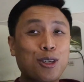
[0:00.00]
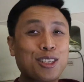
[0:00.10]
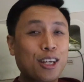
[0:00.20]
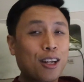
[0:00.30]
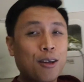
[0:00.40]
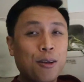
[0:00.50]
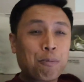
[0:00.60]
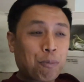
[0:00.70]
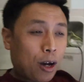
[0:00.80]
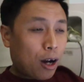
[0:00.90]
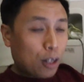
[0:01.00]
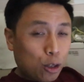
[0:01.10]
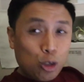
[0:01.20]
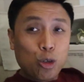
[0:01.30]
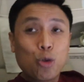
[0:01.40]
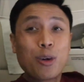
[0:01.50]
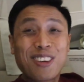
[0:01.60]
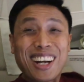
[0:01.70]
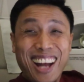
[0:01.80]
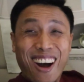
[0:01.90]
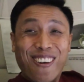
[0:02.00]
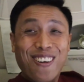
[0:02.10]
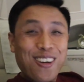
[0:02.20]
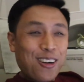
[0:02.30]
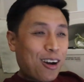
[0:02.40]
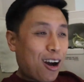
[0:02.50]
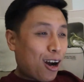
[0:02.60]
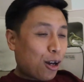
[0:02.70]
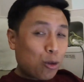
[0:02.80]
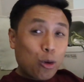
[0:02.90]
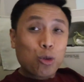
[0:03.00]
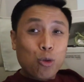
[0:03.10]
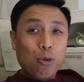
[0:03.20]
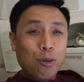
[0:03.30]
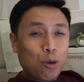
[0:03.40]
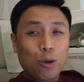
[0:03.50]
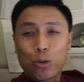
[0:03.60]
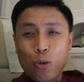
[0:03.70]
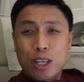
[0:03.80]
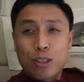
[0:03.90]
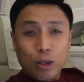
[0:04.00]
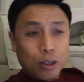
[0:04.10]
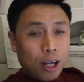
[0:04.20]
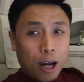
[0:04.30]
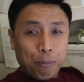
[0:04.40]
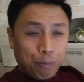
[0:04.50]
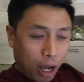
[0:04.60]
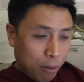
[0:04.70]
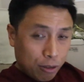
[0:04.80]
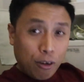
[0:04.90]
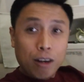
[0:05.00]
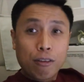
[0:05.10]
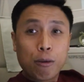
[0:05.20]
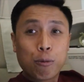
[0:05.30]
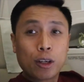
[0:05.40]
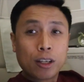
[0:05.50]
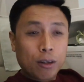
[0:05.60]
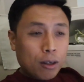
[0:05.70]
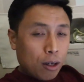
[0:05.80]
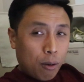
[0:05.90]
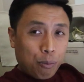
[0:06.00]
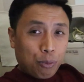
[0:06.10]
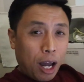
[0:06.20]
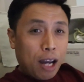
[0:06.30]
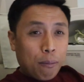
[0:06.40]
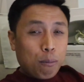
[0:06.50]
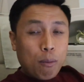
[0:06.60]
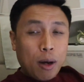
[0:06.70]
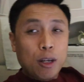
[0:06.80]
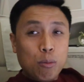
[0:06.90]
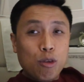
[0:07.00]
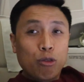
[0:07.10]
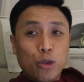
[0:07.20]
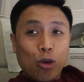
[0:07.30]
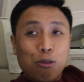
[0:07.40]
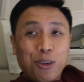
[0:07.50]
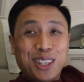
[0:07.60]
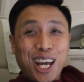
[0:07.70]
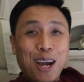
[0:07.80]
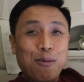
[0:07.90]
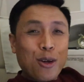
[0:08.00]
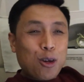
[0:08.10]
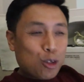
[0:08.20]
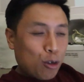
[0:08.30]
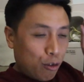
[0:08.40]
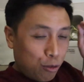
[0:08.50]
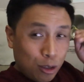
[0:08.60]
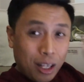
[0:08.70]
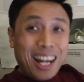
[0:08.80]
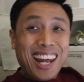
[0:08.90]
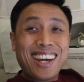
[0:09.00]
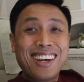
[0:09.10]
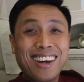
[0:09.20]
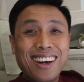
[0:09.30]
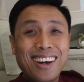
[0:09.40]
your skill, that you do it right now. Don't waste your time. Time is very very important. Time, money moves over time. So if you delay,